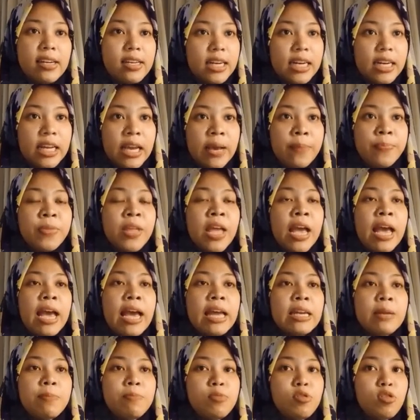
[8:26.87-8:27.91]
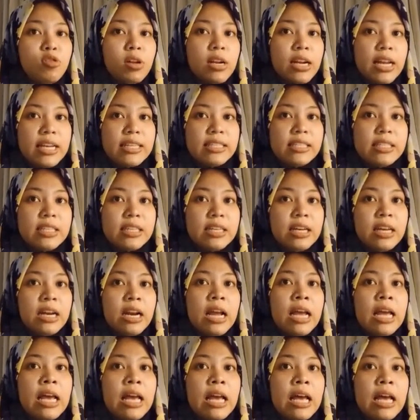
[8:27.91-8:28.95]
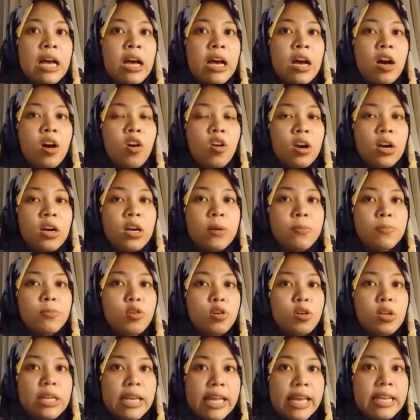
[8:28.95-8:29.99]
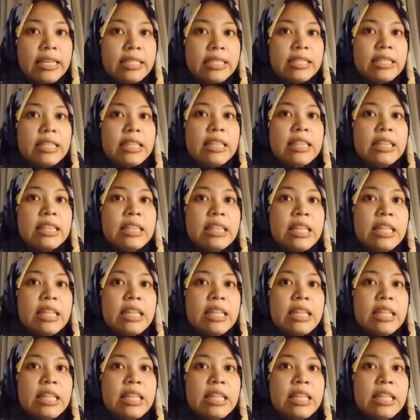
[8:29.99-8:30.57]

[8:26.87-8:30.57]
and learning, and the blue cluster or blue links